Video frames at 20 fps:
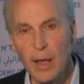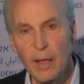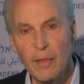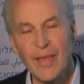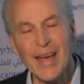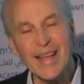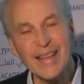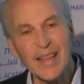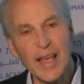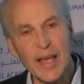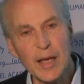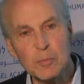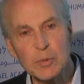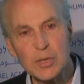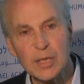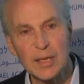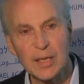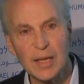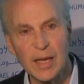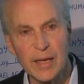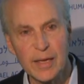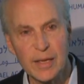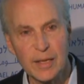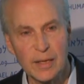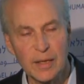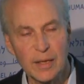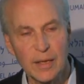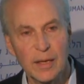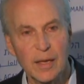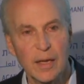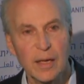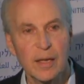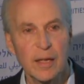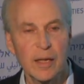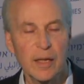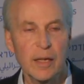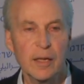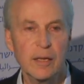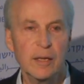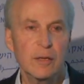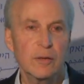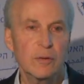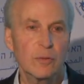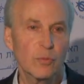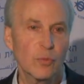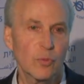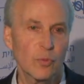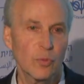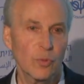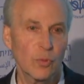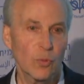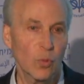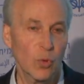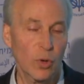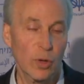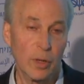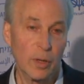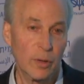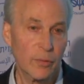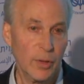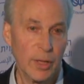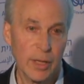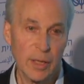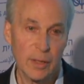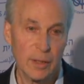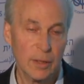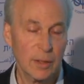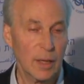That came to light in work that,